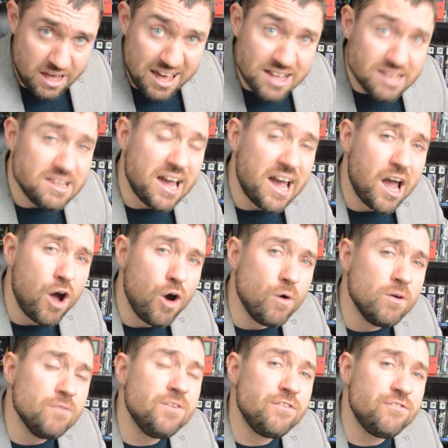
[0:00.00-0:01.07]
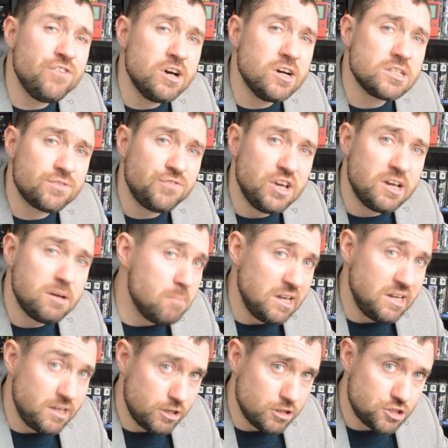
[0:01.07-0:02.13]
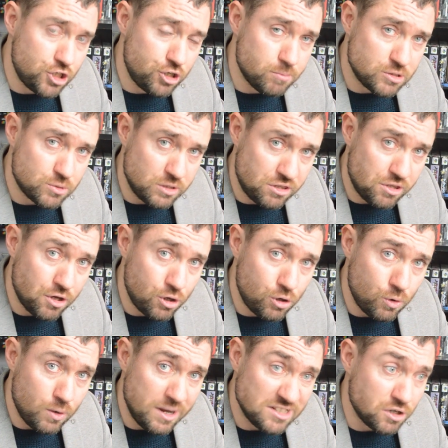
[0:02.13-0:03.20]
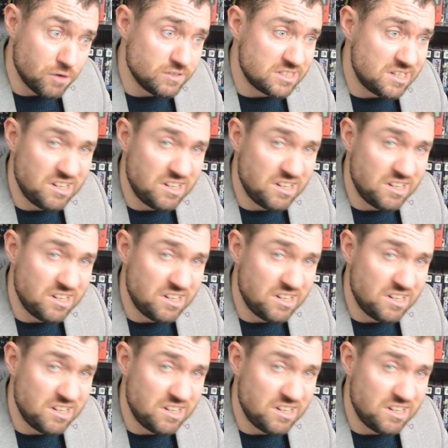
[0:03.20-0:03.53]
Now, the first thing many YouTubers would do is obviously